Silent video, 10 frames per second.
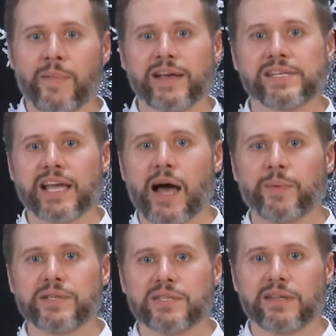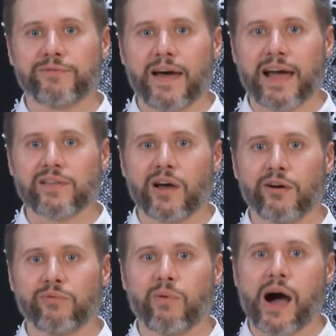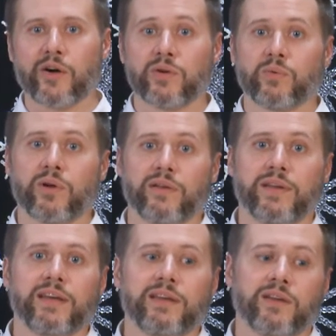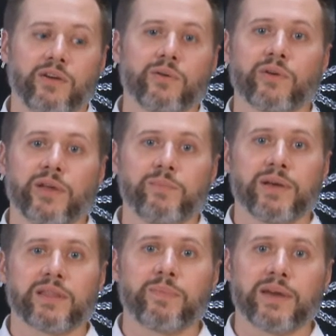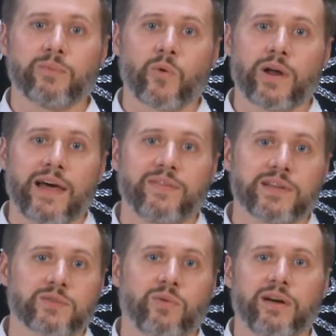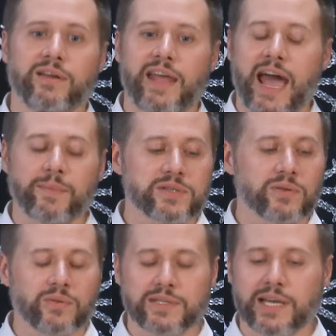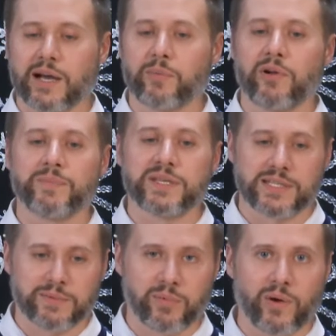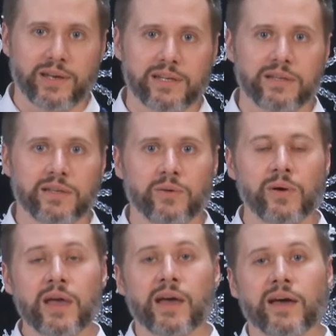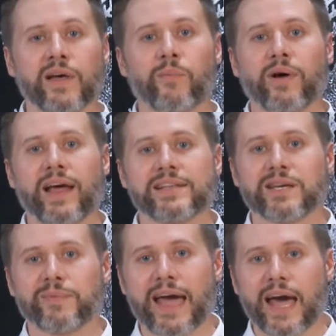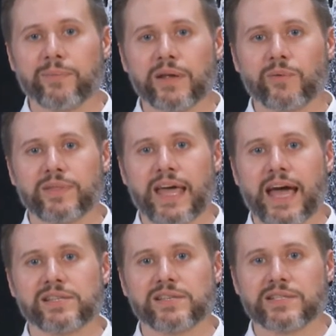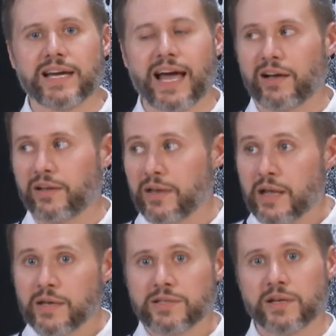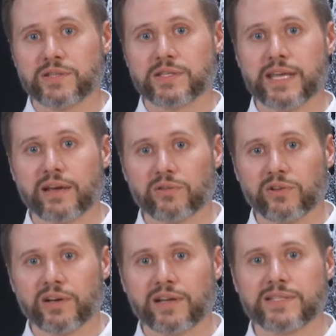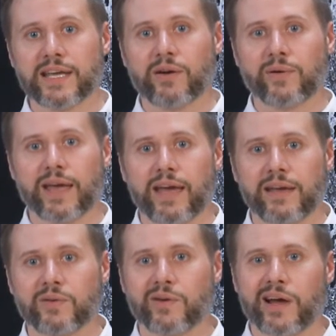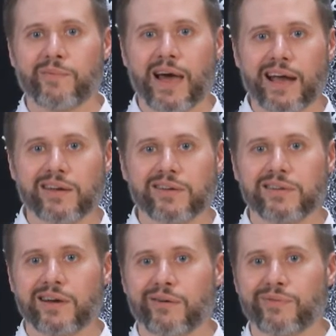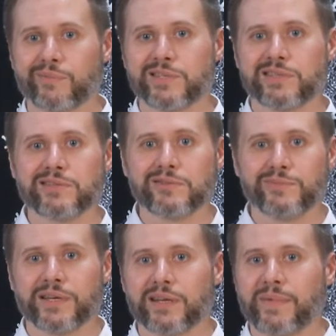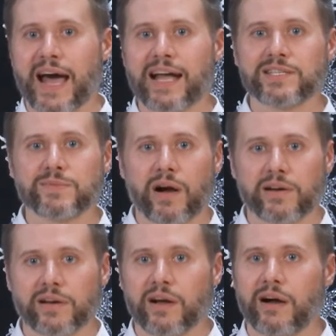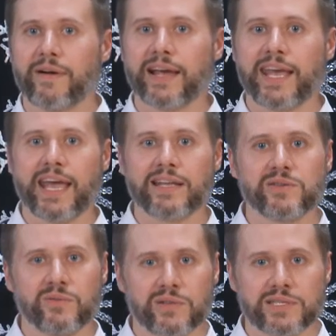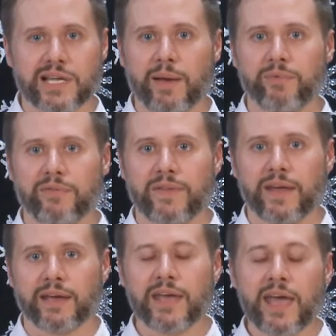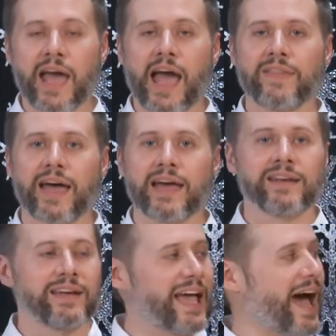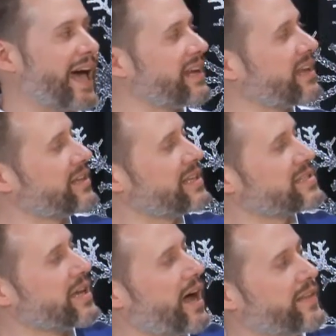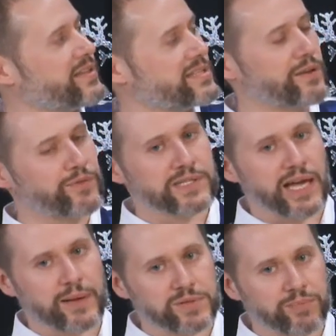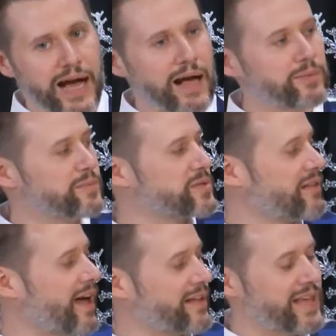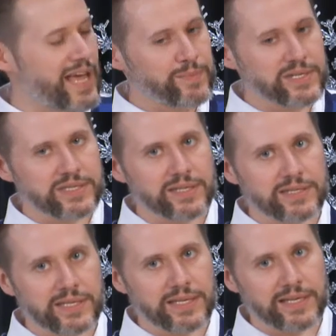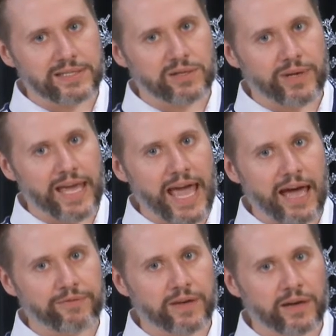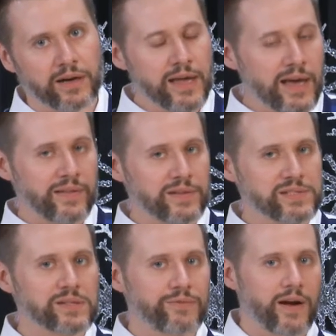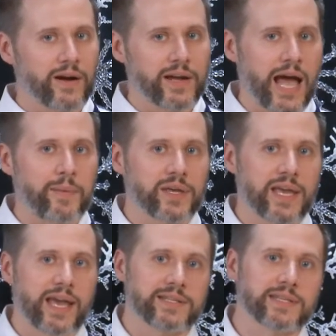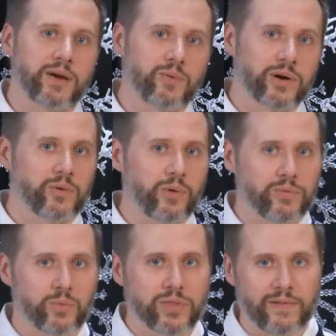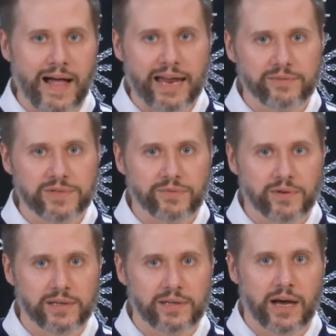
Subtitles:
makes a comment to the effect of, wow, you really bit the big one on this one. Absolutely terrible. I'm disappointed in you. And then what ends up happening with that is the child starts to take a look and say, okay, I'm not good enough. I'm stupid. I'm not smart enough. I can't do this type of thing. And then again, it leads to all these different types of problems along the ABCDEs that we have here. And this is a very common case I work with a lot of different